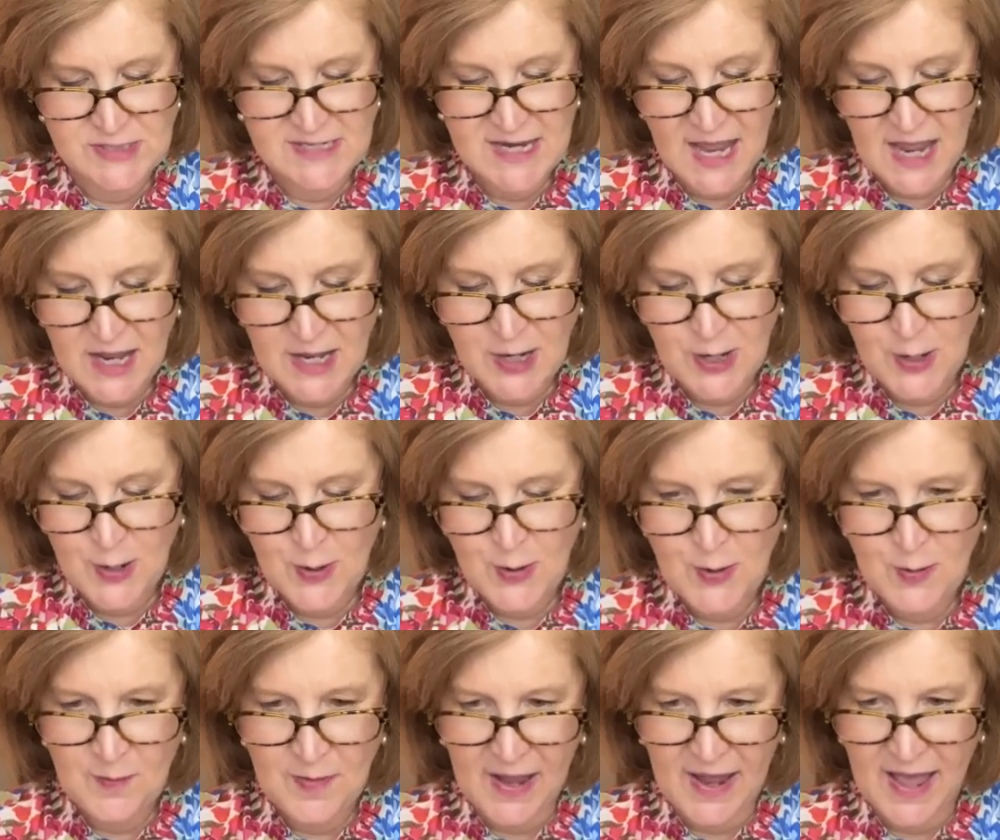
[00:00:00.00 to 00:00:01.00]
take you.
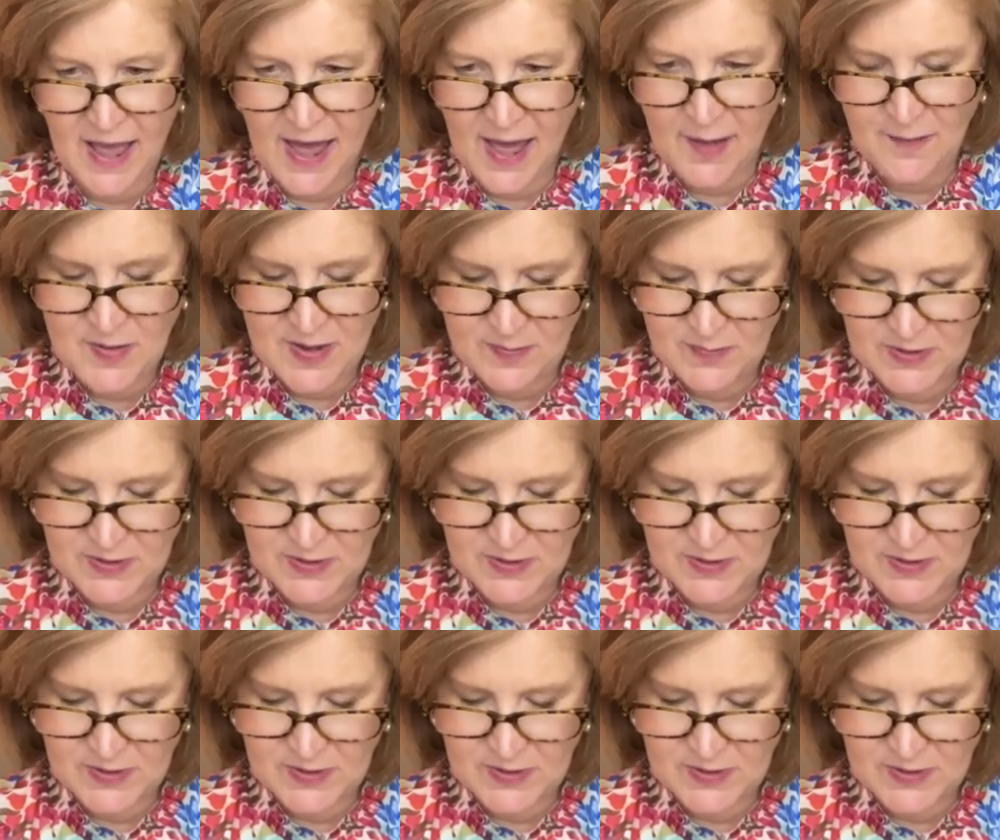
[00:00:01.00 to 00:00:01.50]
My happy